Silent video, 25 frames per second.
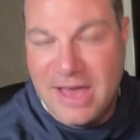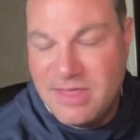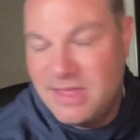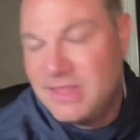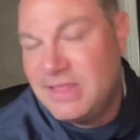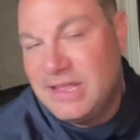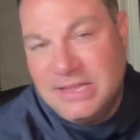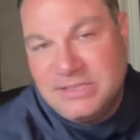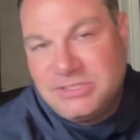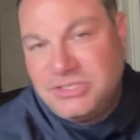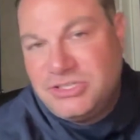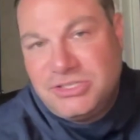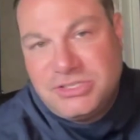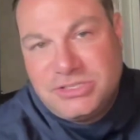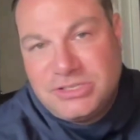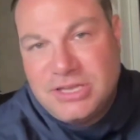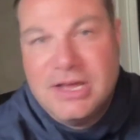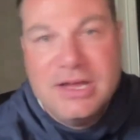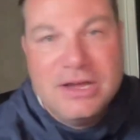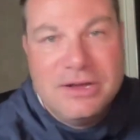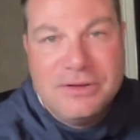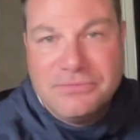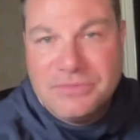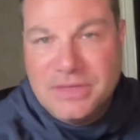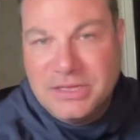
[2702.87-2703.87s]

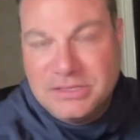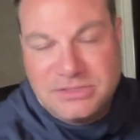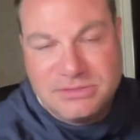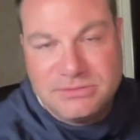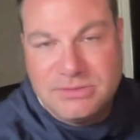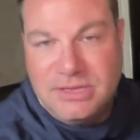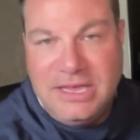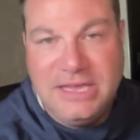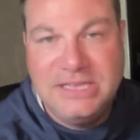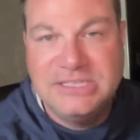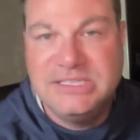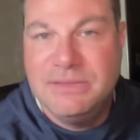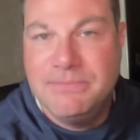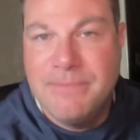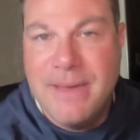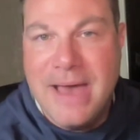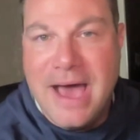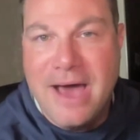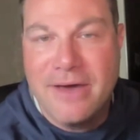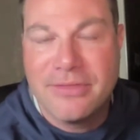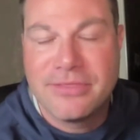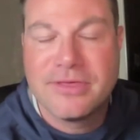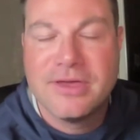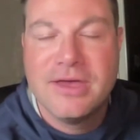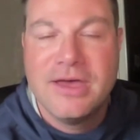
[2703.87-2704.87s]
That's easy
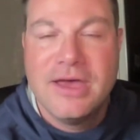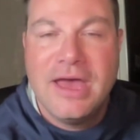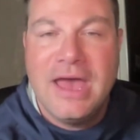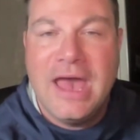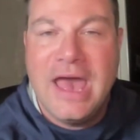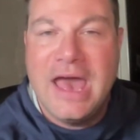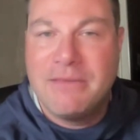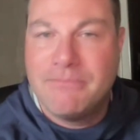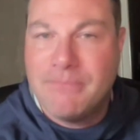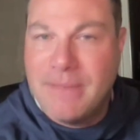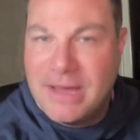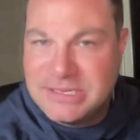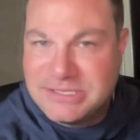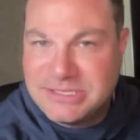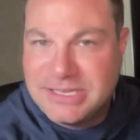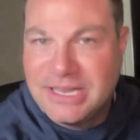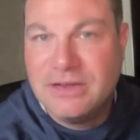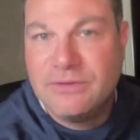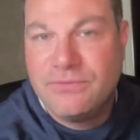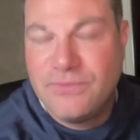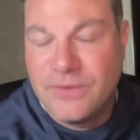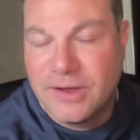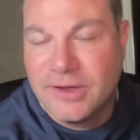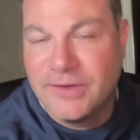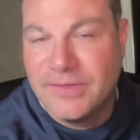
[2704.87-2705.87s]
math. And my son
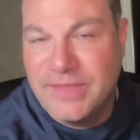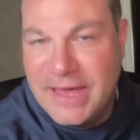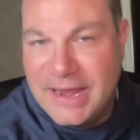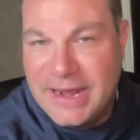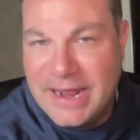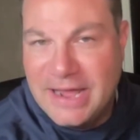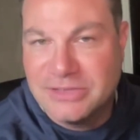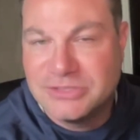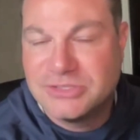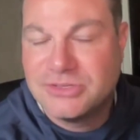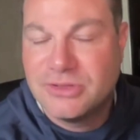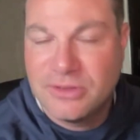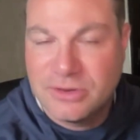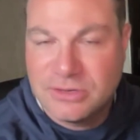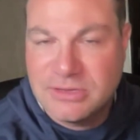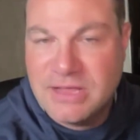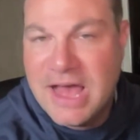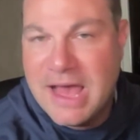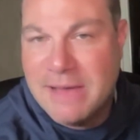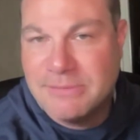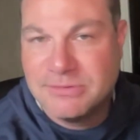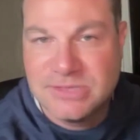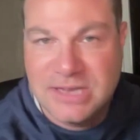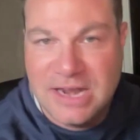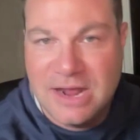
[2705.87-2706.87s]
figured that out. So there are
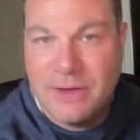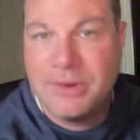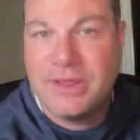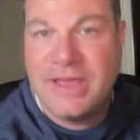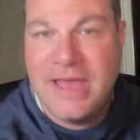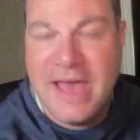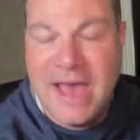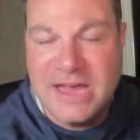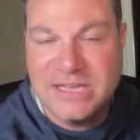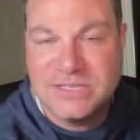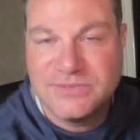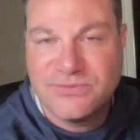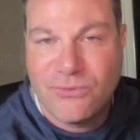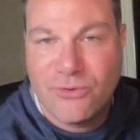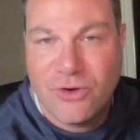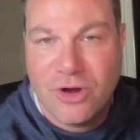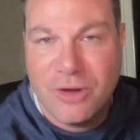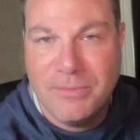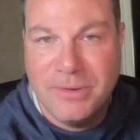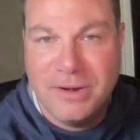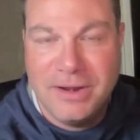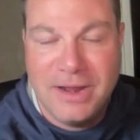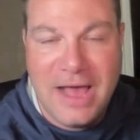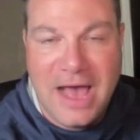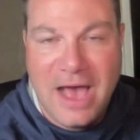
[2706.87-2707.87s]
times that I would cast for
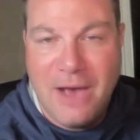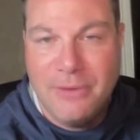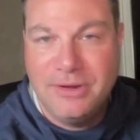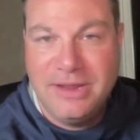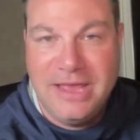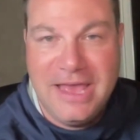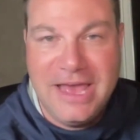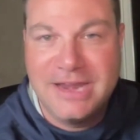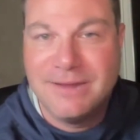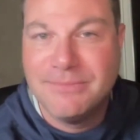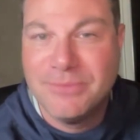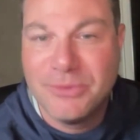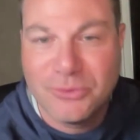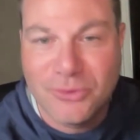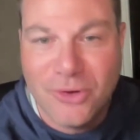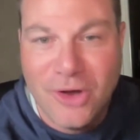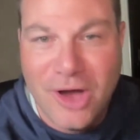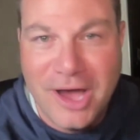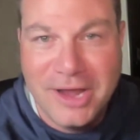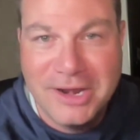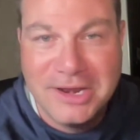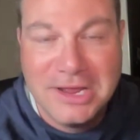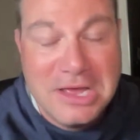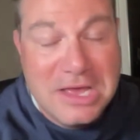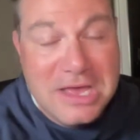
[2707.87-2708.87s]
him and I would hand him the
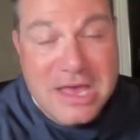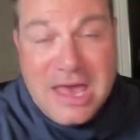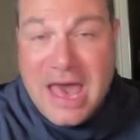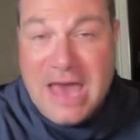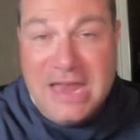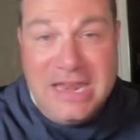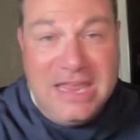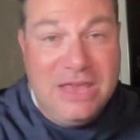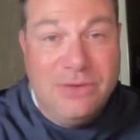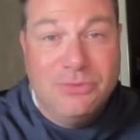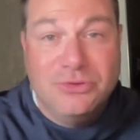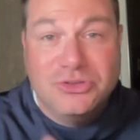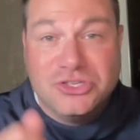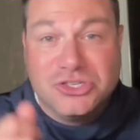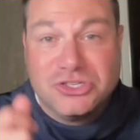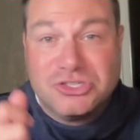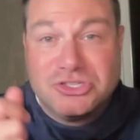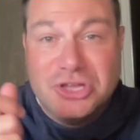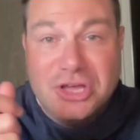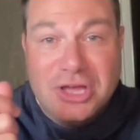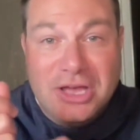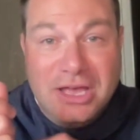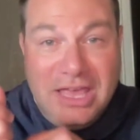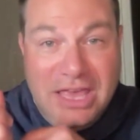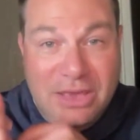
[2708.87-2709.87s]
rod, and he would
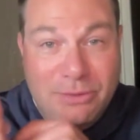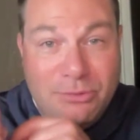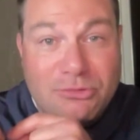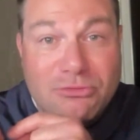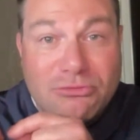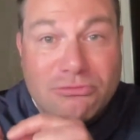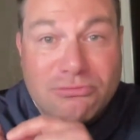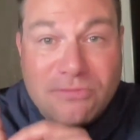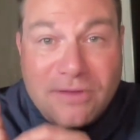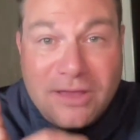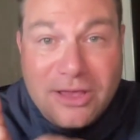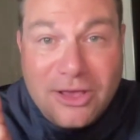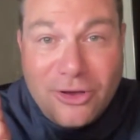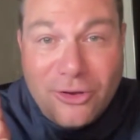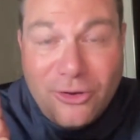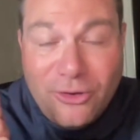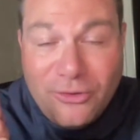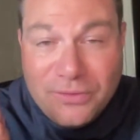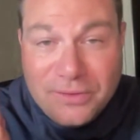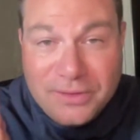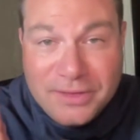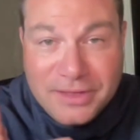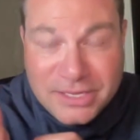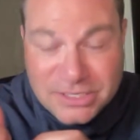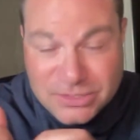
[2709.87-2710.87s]

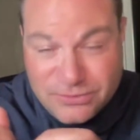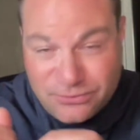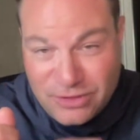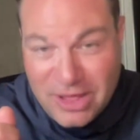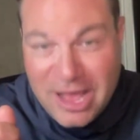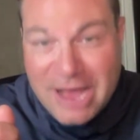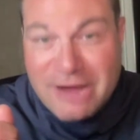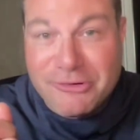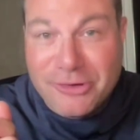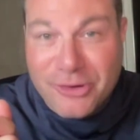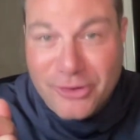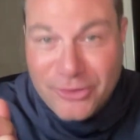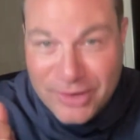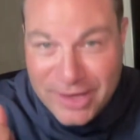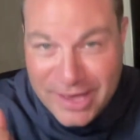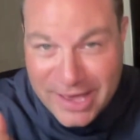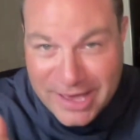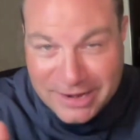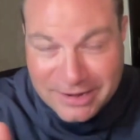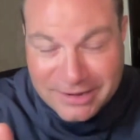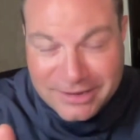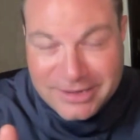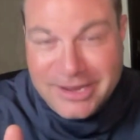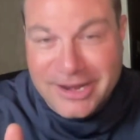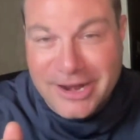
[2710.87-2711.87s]
reel his fly reel
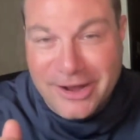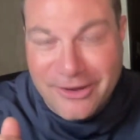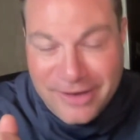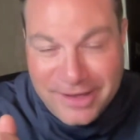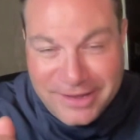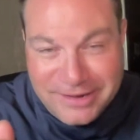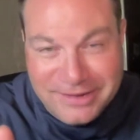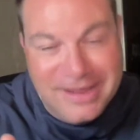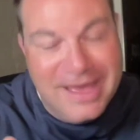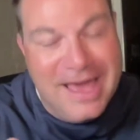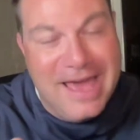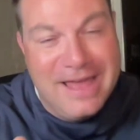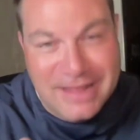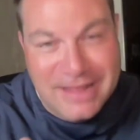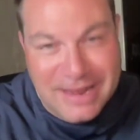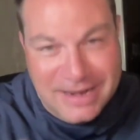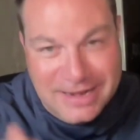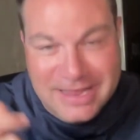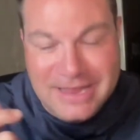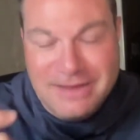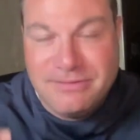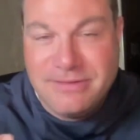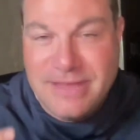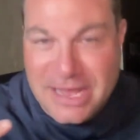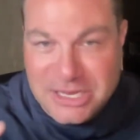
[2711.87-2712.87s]
in, and then
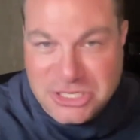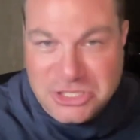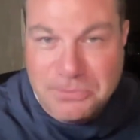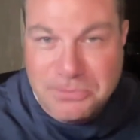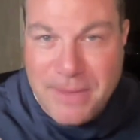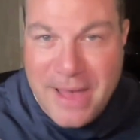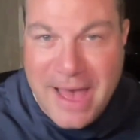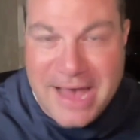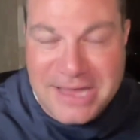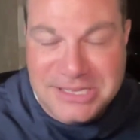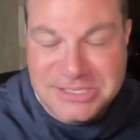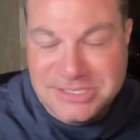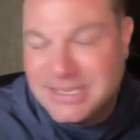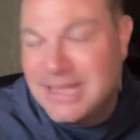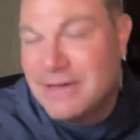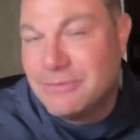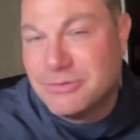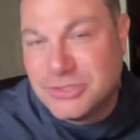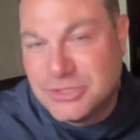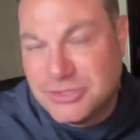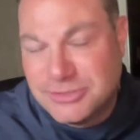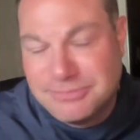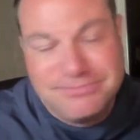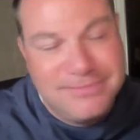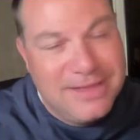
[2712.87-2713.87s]
he'd catch a bass. And that
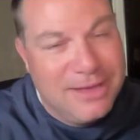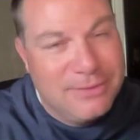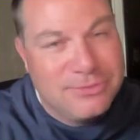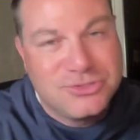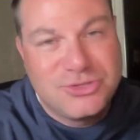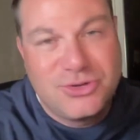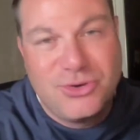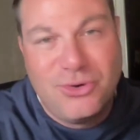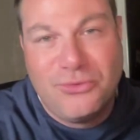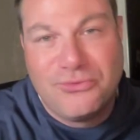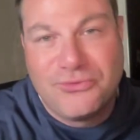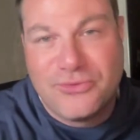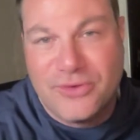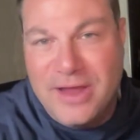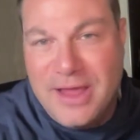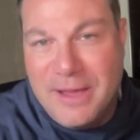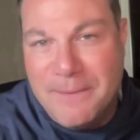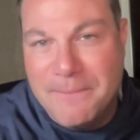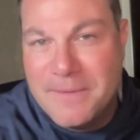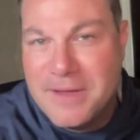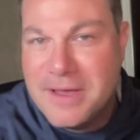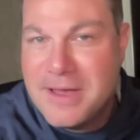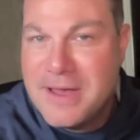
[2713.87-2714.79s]
was cool for him.